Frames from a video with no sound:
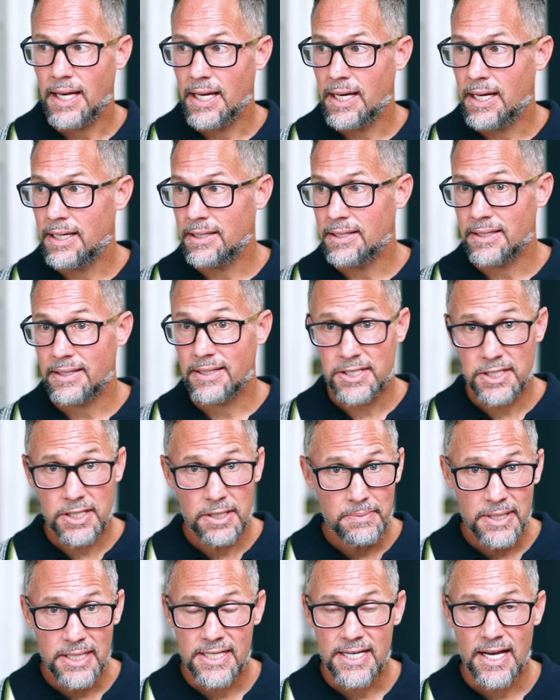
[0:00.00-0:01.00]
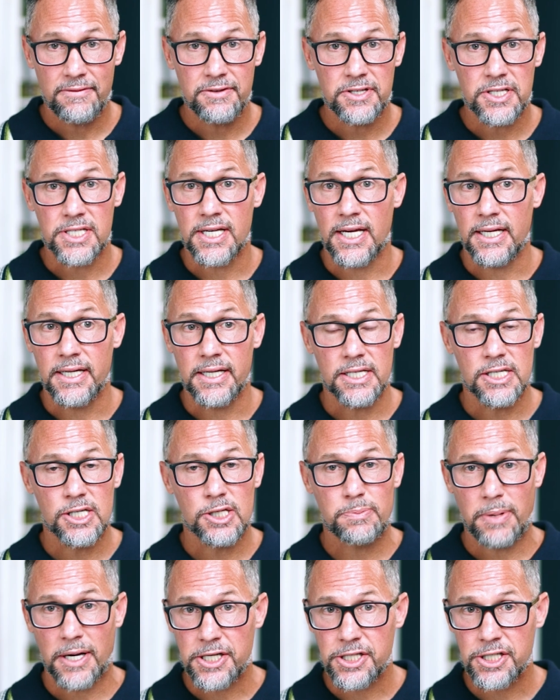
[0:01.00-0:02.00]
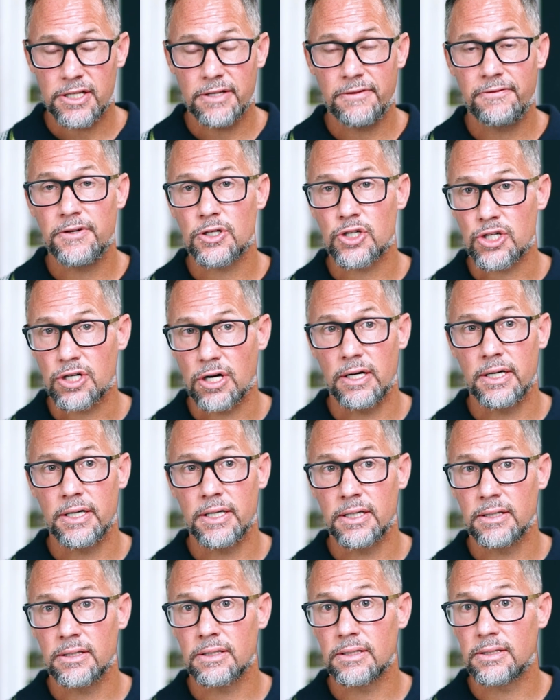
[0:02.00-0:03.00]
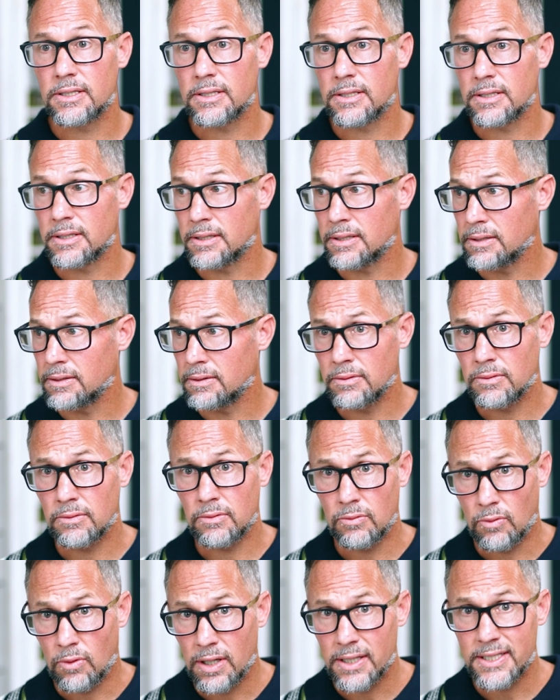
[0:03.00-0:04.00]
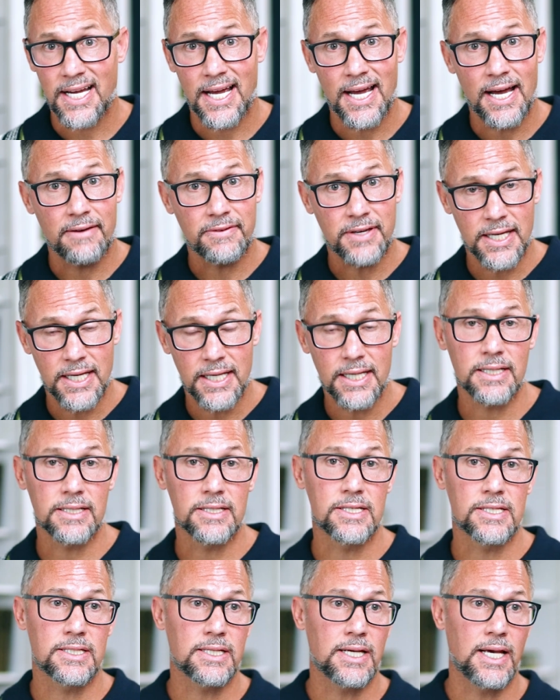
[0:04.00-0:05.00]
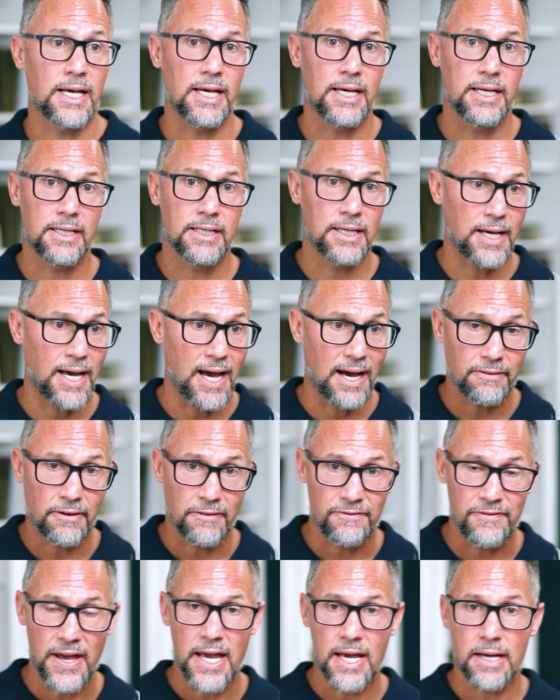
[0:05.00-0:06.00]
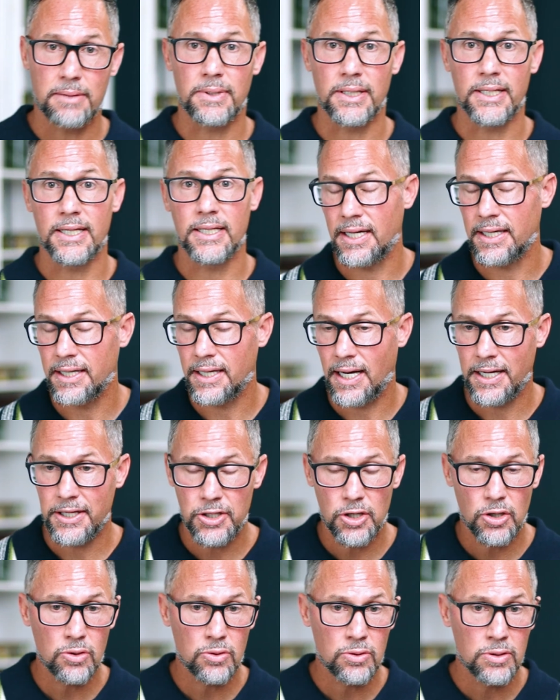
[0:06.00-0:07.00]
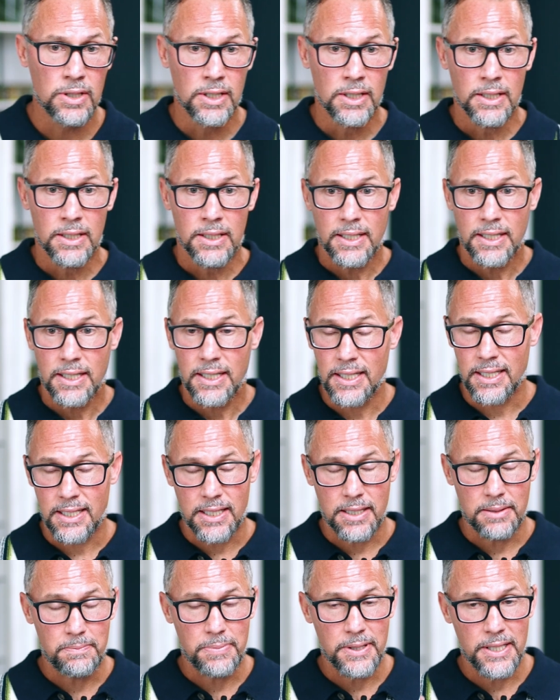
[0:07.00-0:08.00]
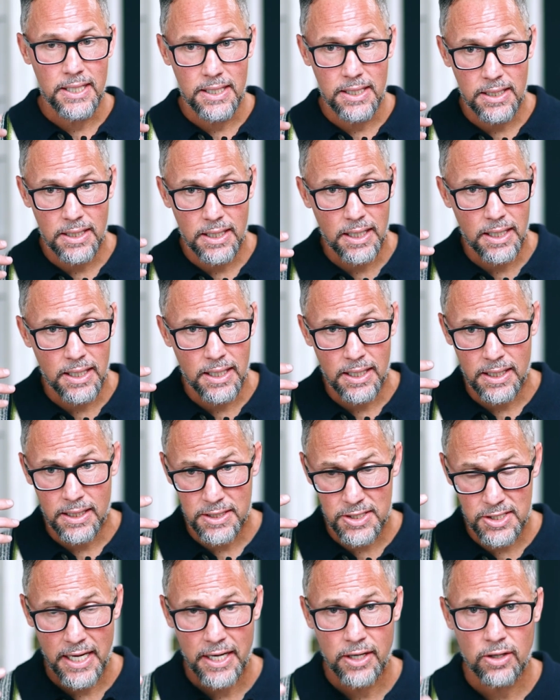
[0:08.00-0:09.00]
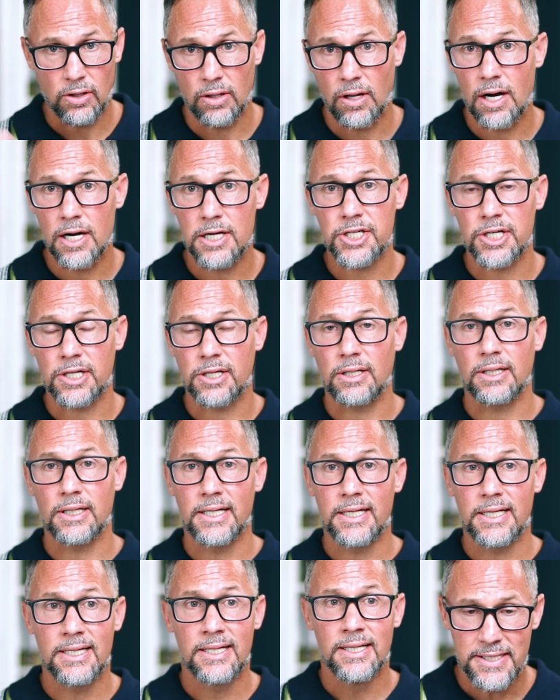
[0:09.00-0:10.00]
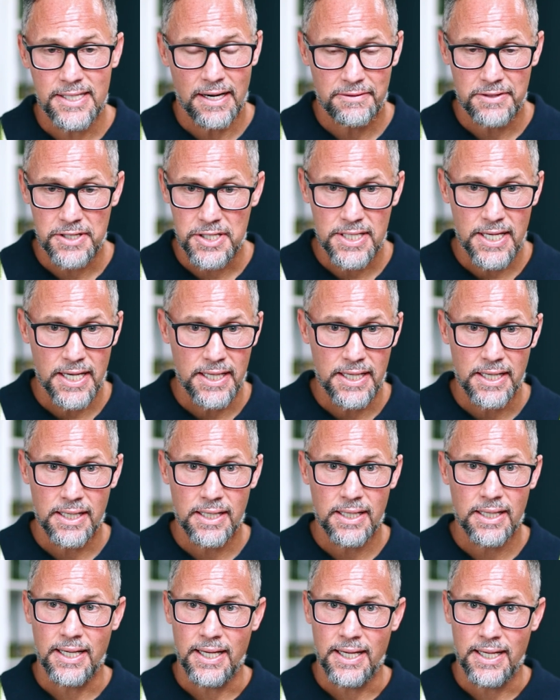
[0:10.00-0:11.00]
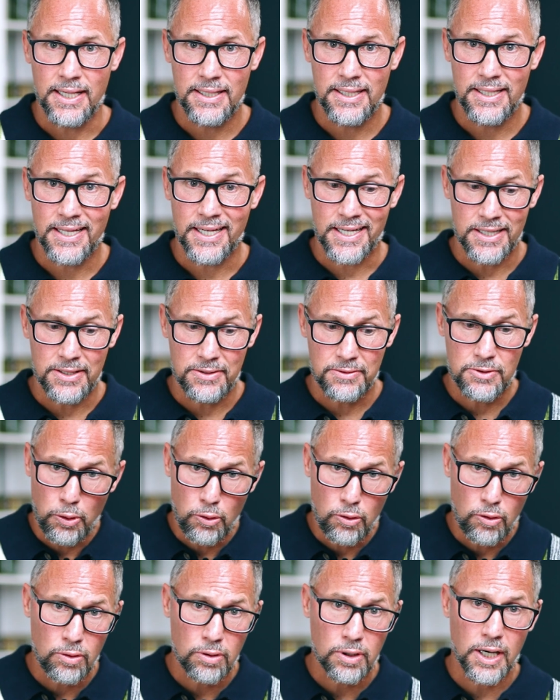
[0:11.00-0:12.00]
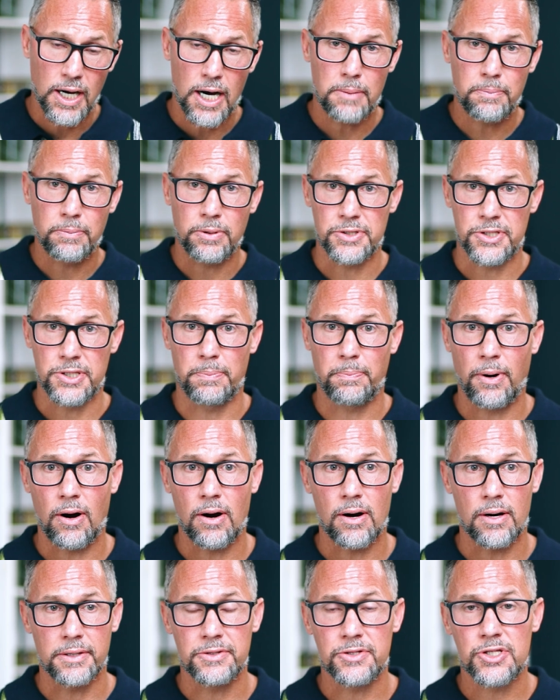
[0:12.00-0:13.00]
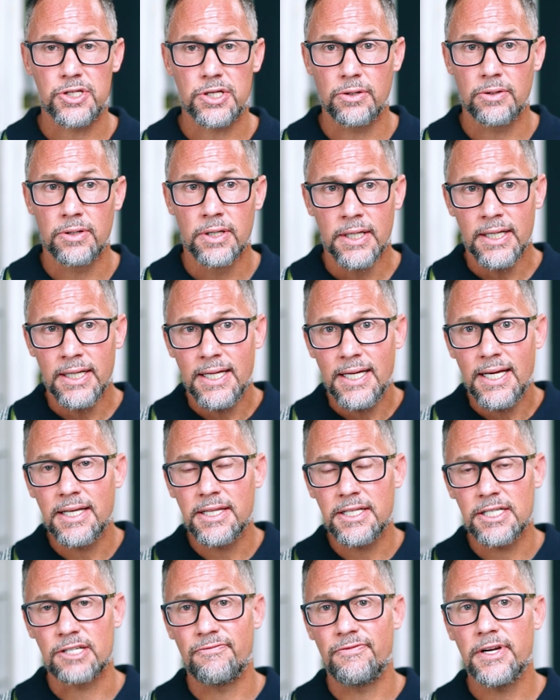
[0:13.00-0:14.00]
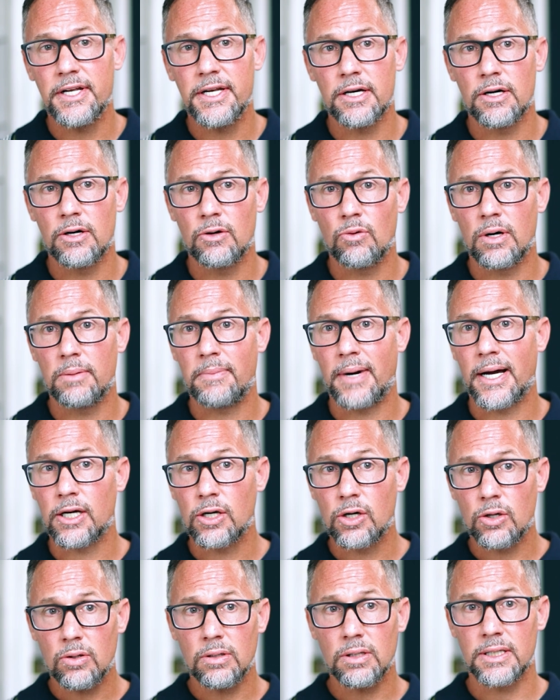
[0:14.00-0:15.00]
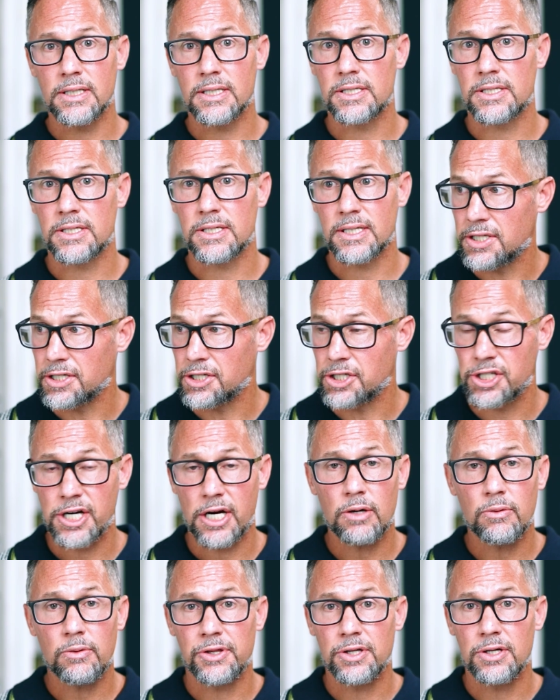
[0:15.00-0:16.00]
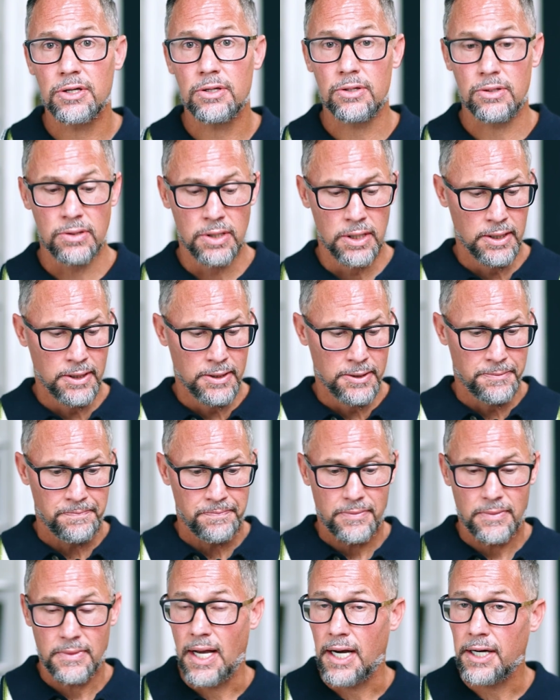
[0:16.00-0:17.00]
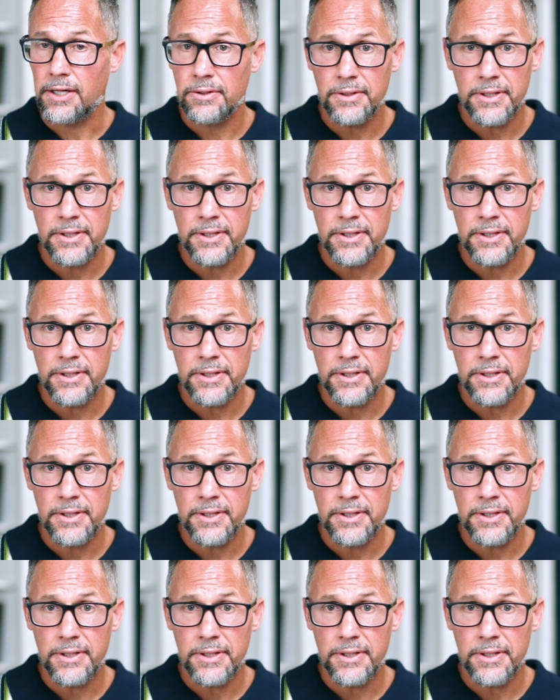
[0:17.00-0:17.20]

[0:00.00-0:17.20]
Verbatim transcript: And this can be devastating, especially if you're starting to want to have kids and to have a family. And I know it can be uh, psychologically devastating and it can pull couples apart. And so, in this video, what my goal is to share with you not